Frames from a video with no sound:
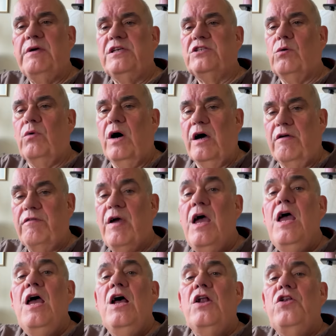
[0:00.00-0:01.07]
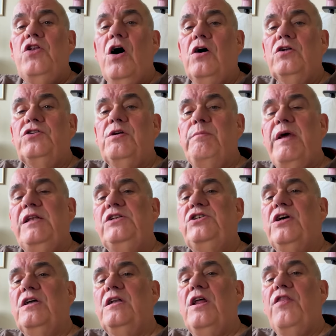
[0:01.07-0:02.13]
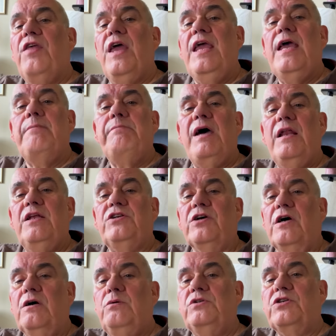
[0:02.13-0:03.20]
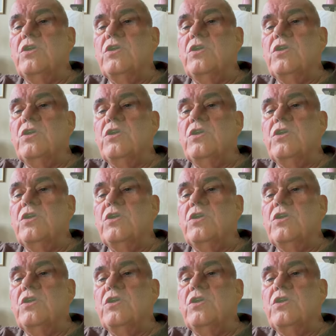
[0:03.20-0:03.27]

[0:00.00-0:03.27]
his wife. Not to mention the manager who was